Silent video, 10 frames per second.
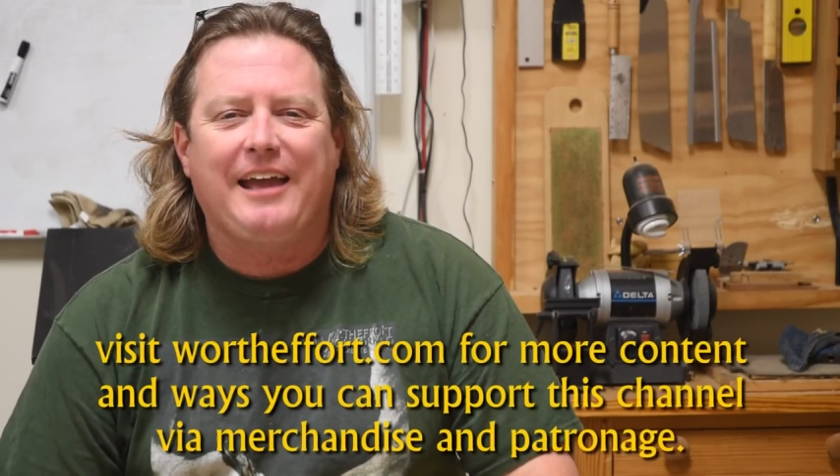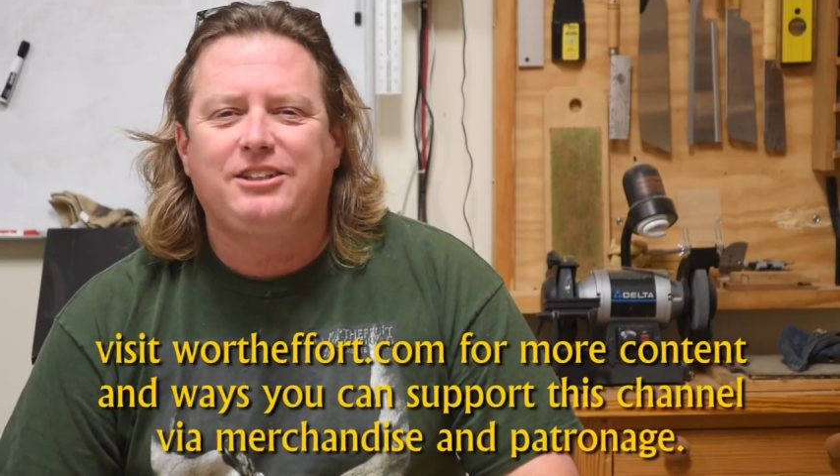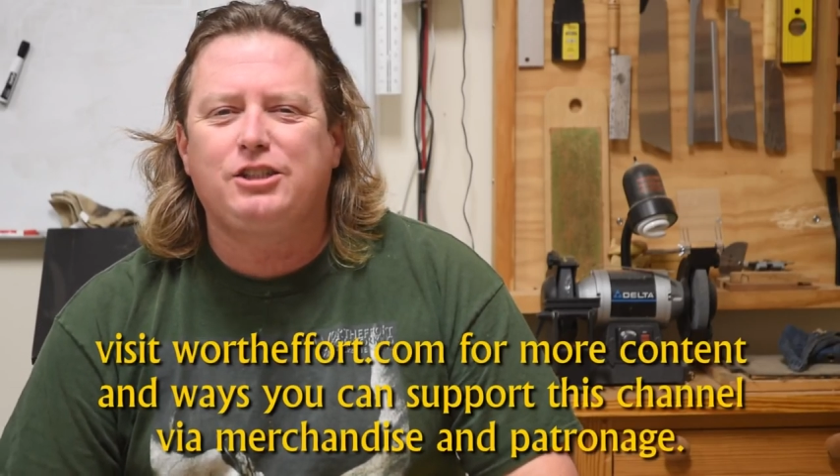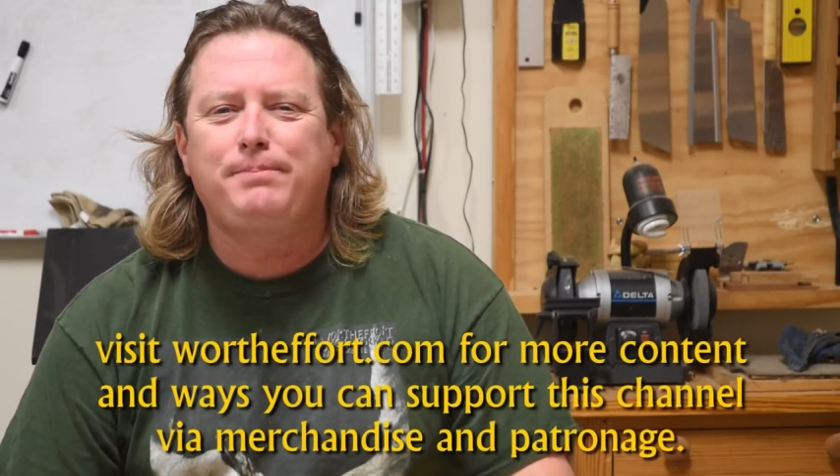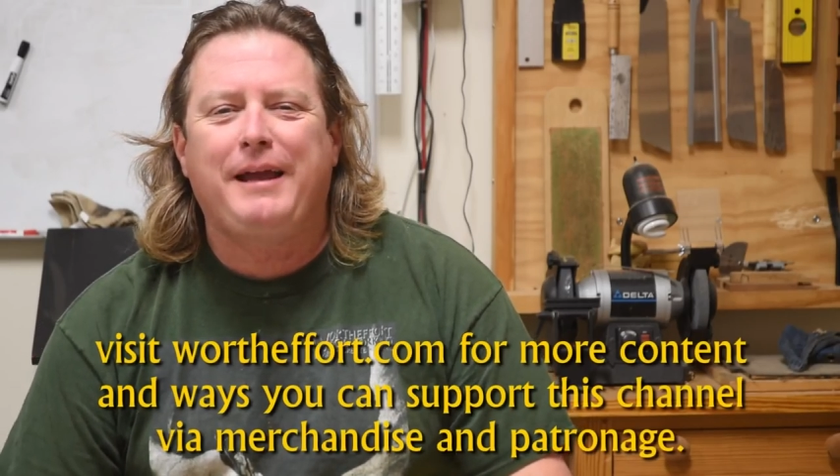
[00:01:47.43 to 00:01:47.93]
and
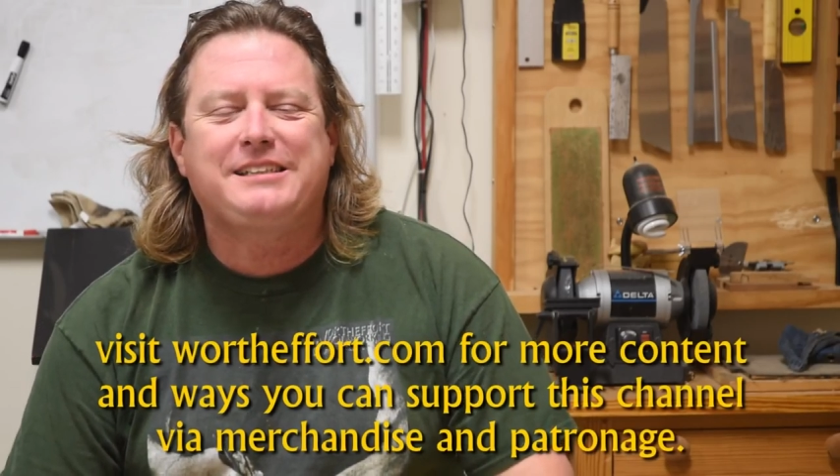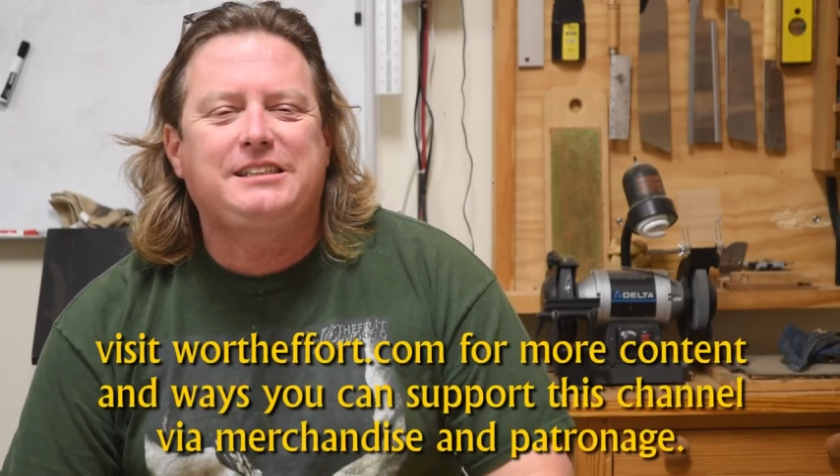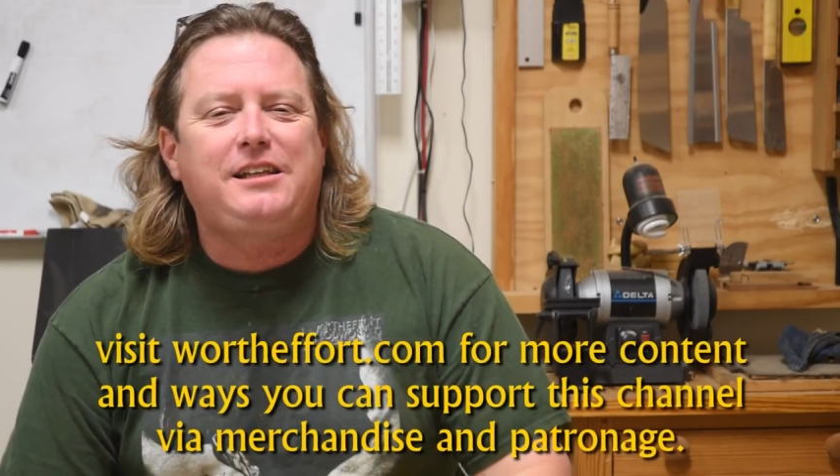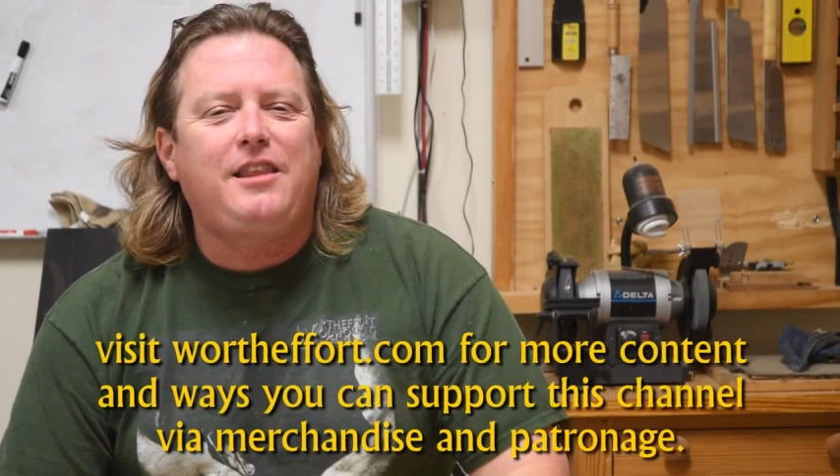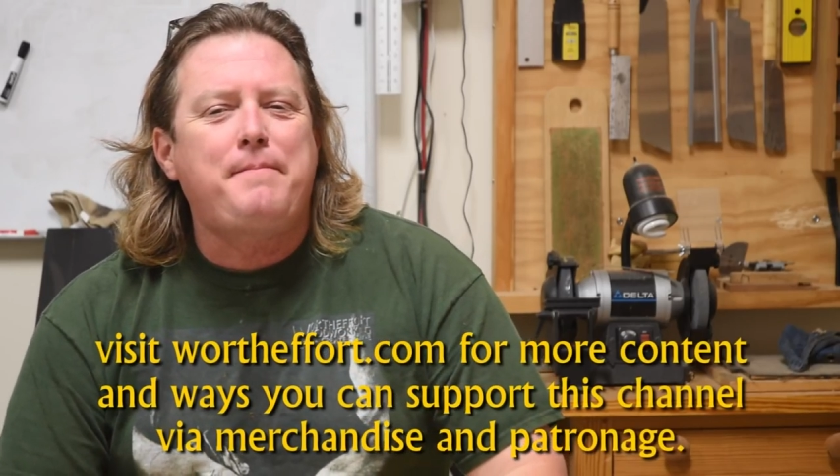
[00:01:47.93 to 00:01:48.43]
just makes
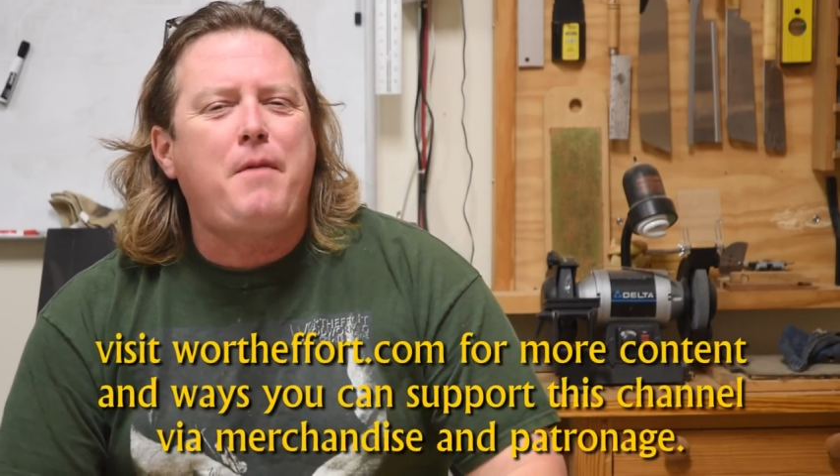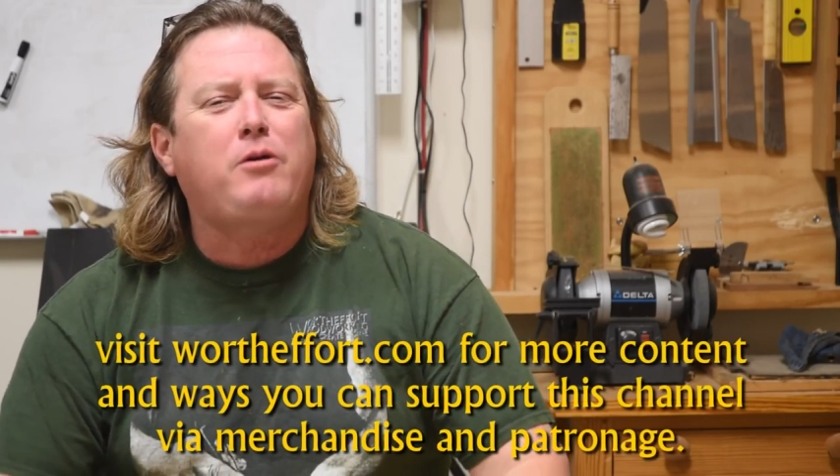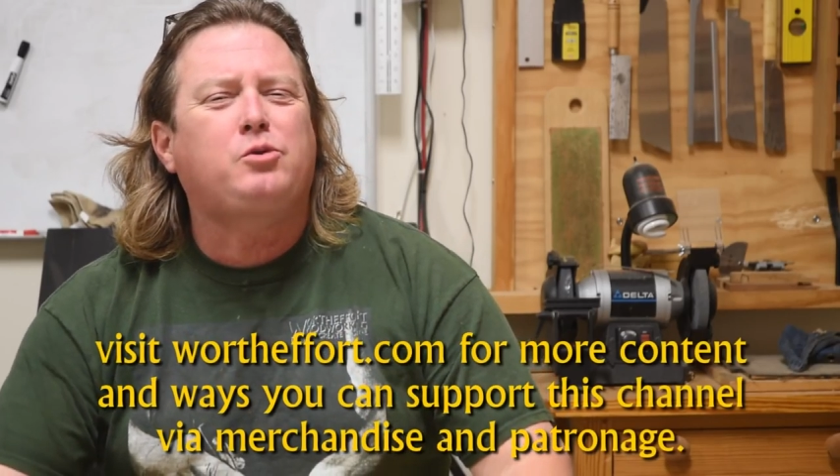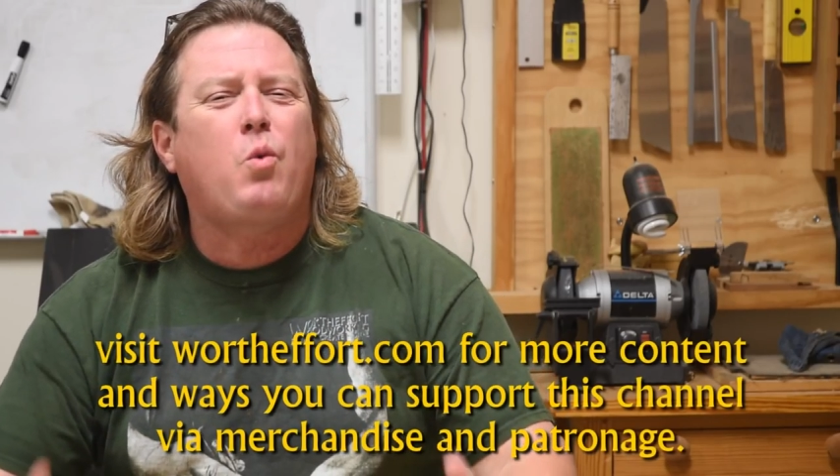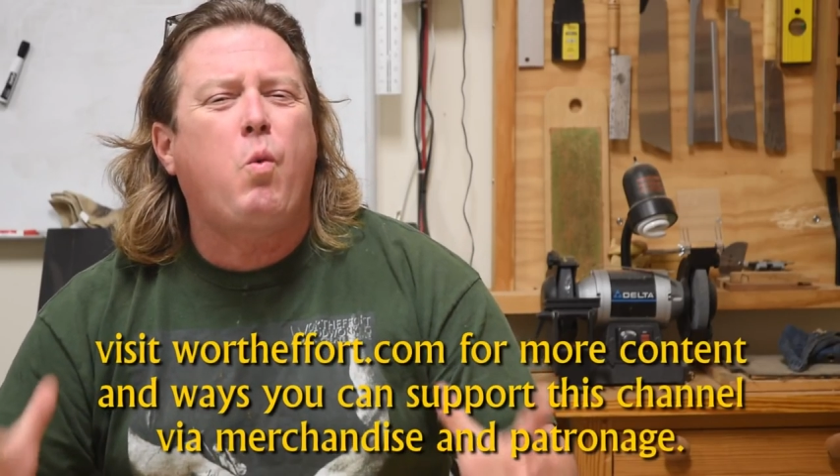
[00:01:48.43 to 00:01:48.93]
some of the
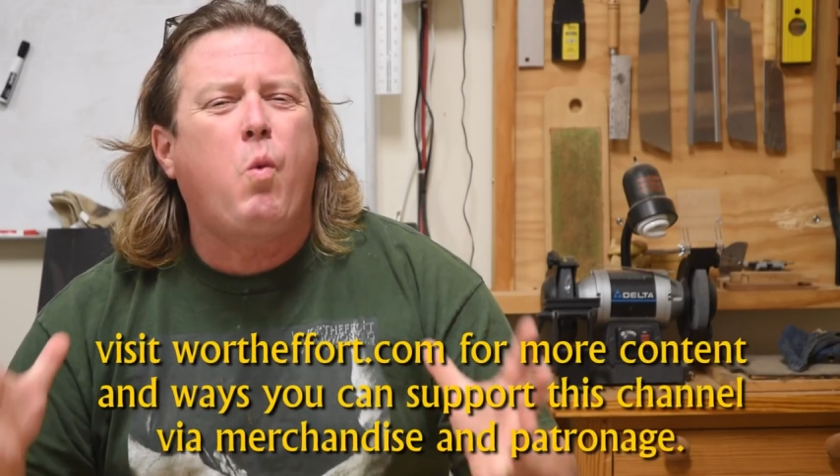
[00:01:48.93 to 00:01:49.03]
most